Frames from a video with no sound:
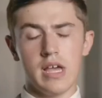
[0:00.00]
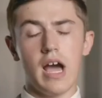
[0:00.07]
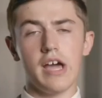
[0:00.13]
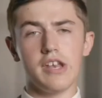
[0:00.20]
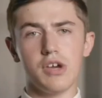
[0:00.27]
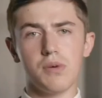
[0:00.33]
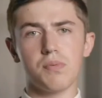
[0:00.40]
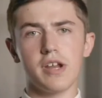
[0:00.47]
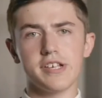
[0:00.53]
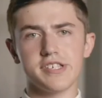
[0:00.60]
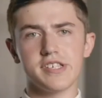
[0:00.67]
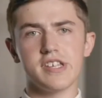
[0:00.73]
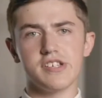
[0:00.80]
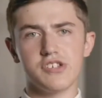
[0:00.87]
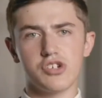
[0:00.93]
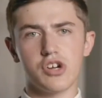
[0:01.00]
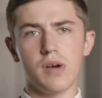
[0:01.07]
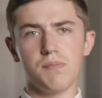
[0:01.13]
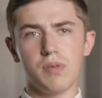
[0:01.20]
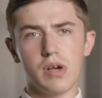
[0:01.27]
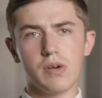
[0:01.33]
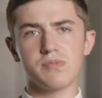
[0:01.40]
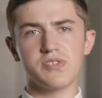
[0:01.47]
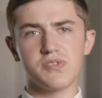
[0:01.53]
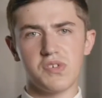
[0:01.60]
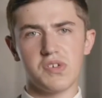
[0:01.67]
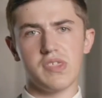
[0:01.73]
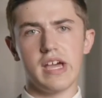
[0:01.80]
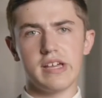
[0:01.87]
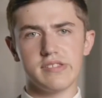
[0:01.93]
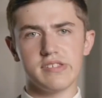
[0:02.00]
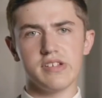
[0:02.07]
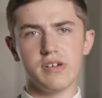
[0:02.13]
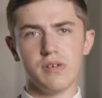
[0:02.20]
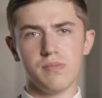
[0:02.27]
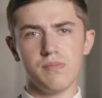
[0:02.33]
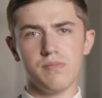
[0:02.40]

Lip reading: I know President Trump hopes for that too.